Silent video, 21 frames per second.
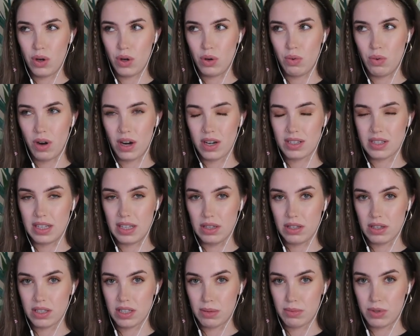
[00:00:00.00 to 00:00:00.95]
Who honestly
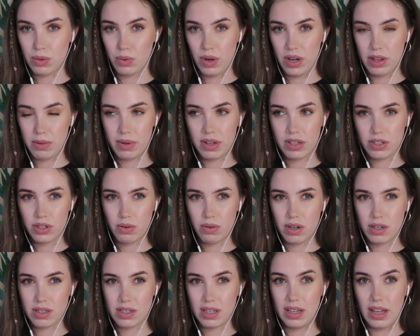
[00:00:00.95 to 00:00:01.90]
looks up to Gwyneth Paltrow, honestly?